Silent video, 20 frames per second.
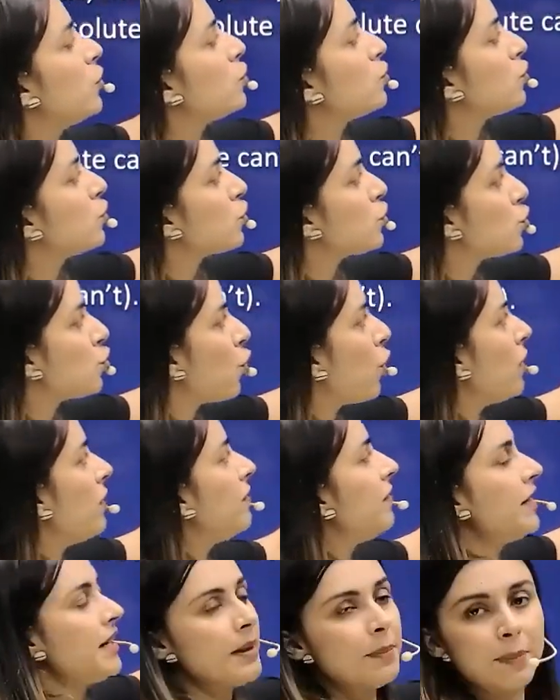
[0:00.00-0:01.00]
the
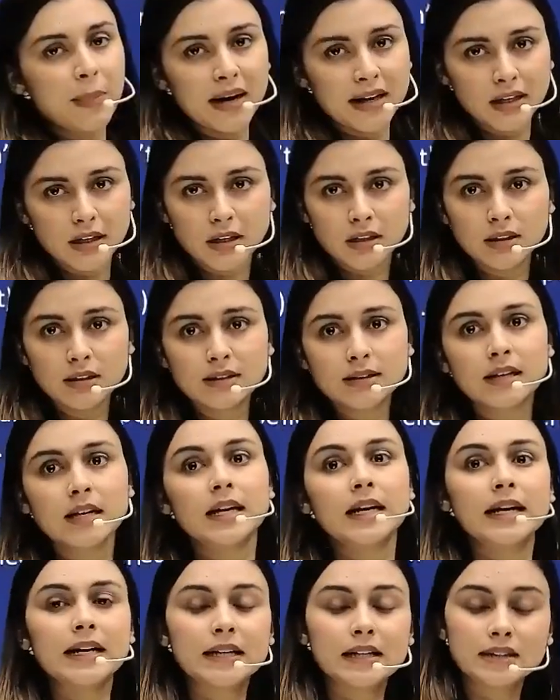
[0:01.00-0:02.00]
solvent particles,
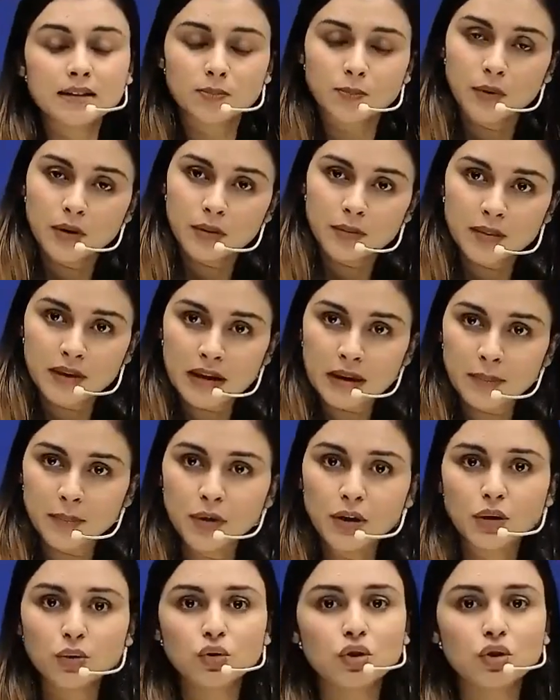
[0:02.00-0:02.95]
it is permeable to the